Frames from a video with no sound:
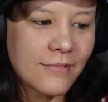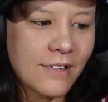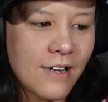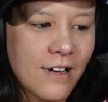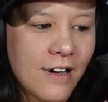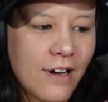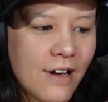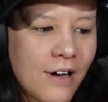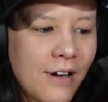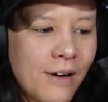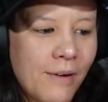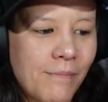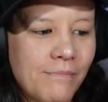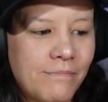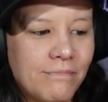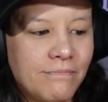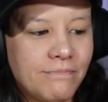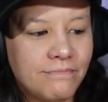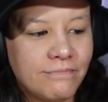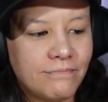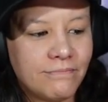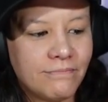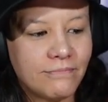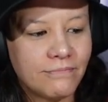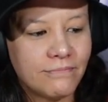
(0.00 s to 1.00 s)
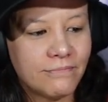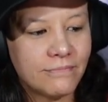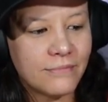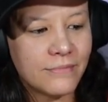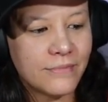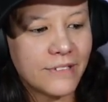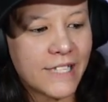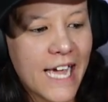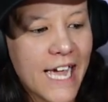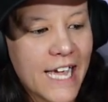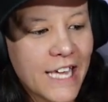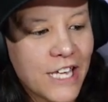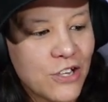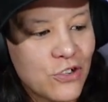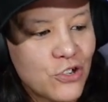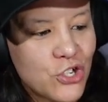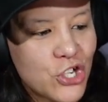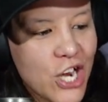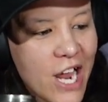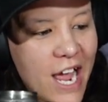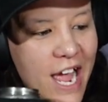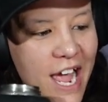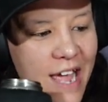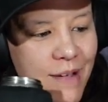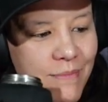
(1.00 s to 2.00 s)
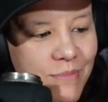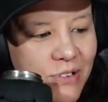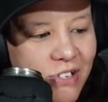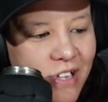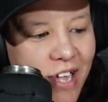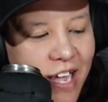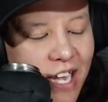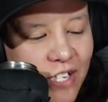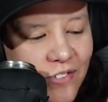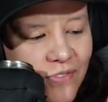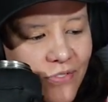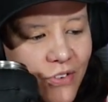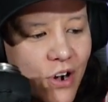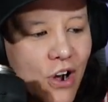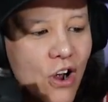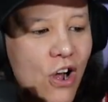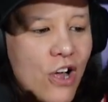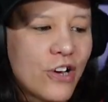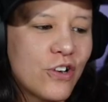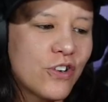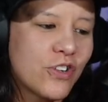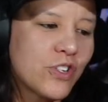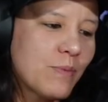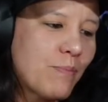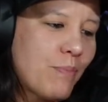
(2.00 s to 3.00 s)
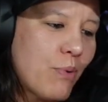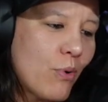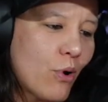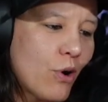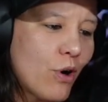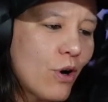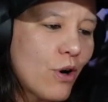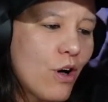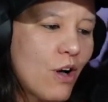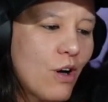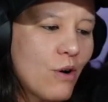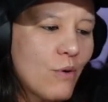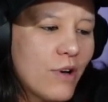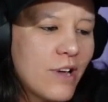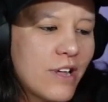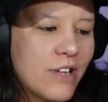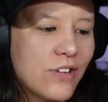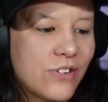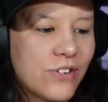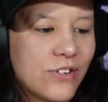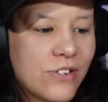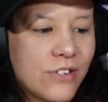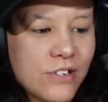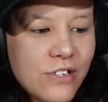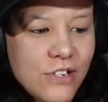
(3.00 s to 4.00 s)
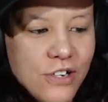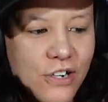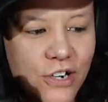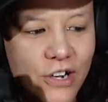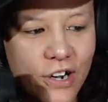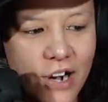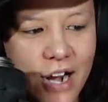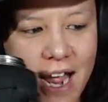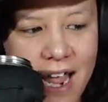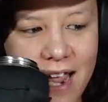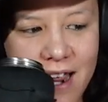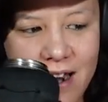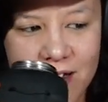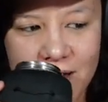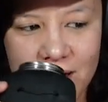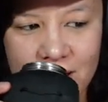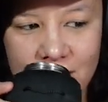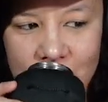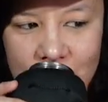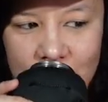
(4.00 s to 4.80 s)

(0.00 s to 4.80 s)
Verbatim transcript: Um Thank you, James. Thanks for all your support always. You're great.